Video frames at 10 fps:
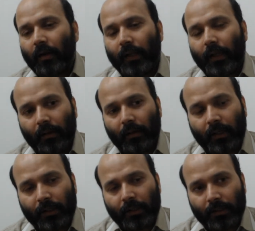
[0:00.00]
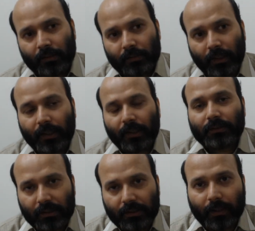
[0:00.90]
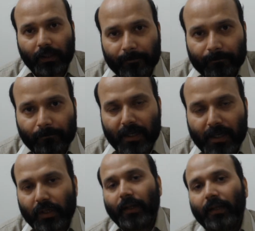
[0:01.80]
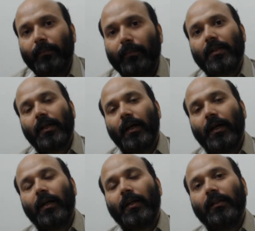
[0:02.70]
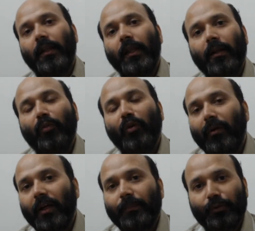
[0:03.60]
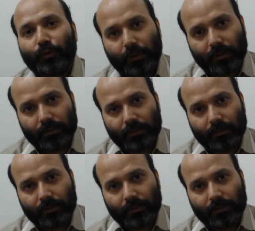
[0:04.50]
and they consider these animals are their mobile food.